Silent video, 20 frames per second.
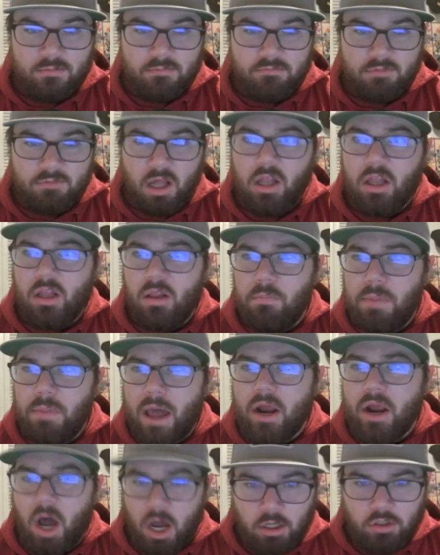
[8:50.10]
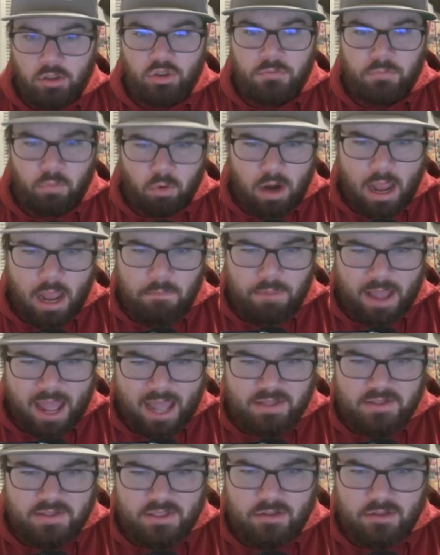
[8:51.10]
about 100 more
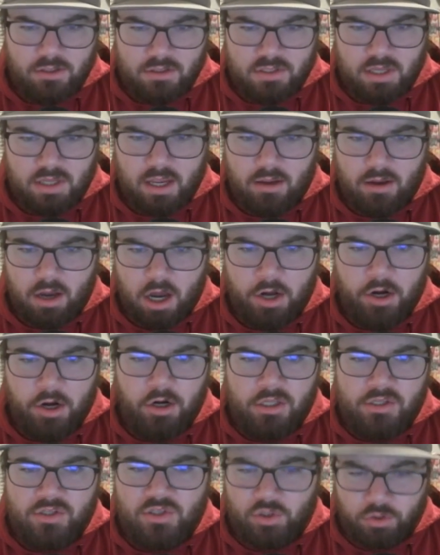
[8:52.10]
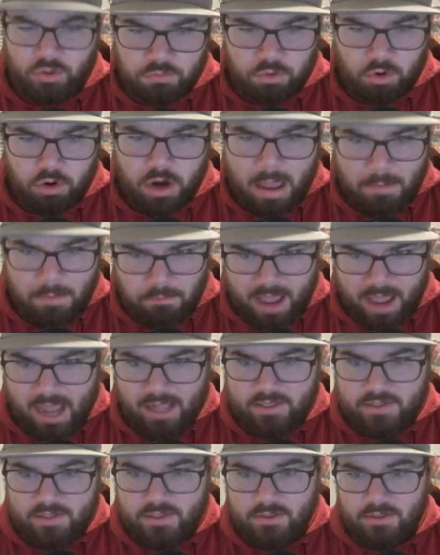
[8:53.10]
at-bats, it looks like 102 more
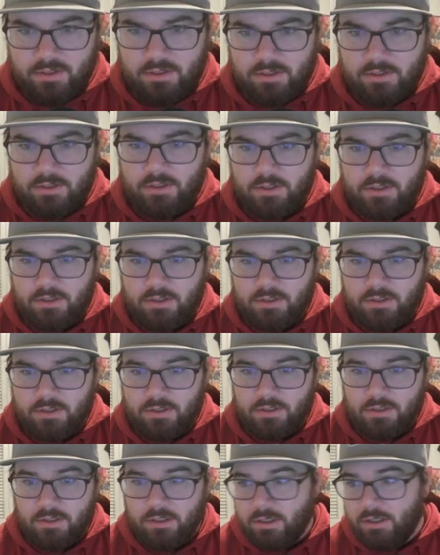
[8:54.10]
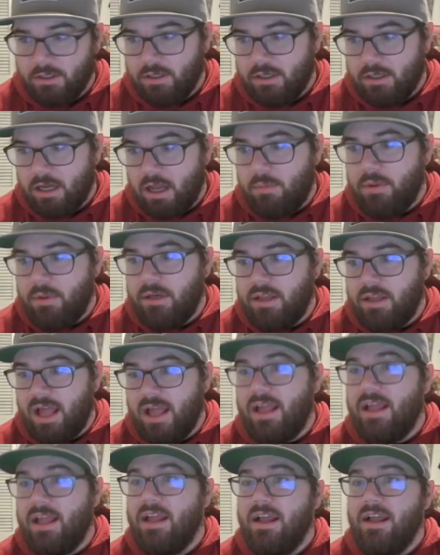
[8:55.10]
at-bats. I mean,
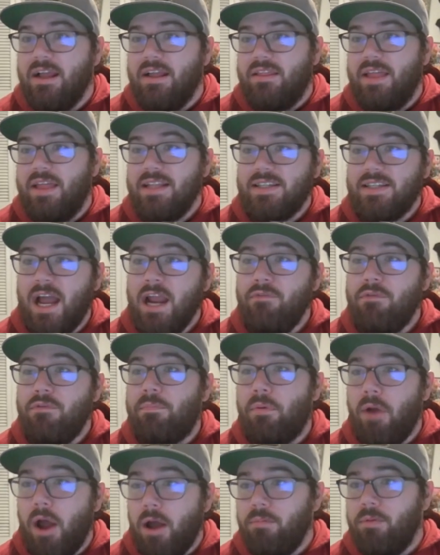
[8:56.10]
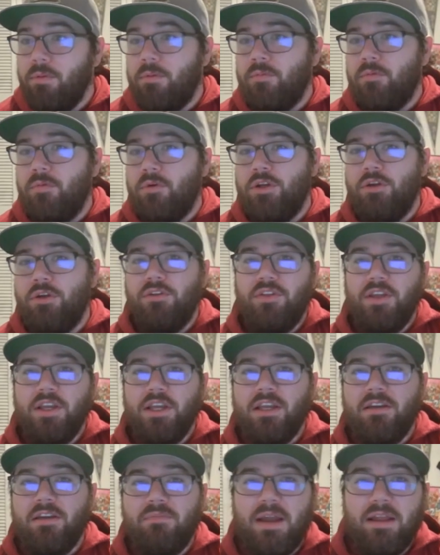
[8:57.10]
that's kind of a problem when you're
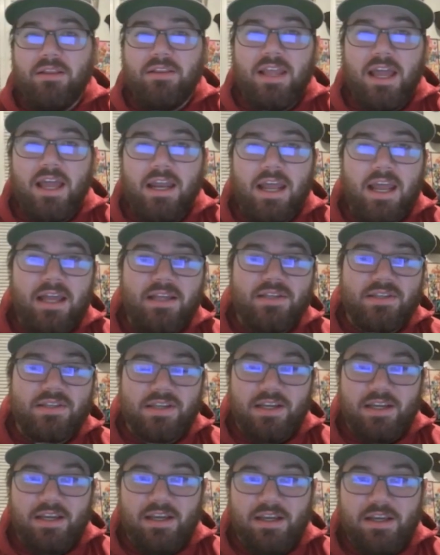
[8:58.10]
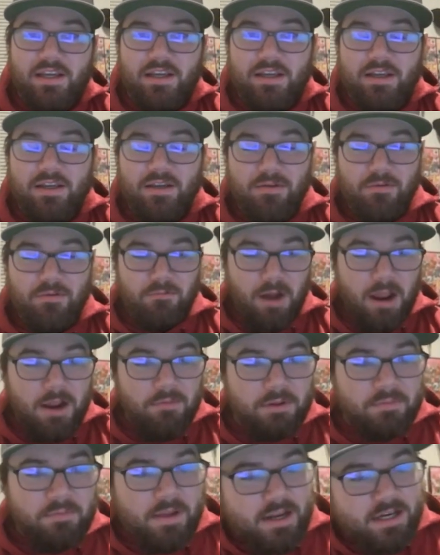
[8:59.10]
thinking about that as Ryan
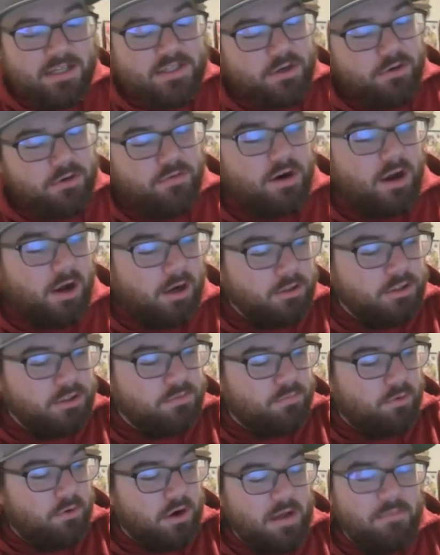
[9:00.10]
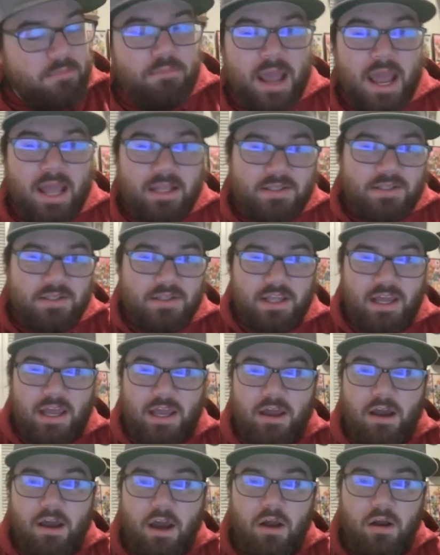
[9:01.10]
McMahon has over 100 more at-bats
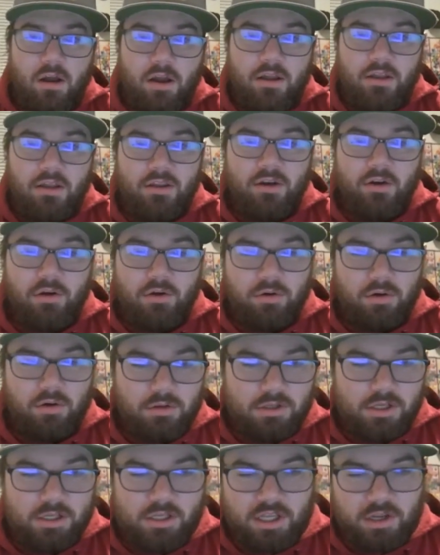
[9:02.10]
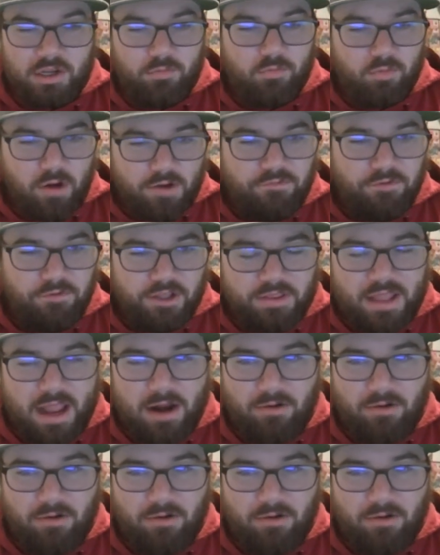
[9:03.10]
that roughly in that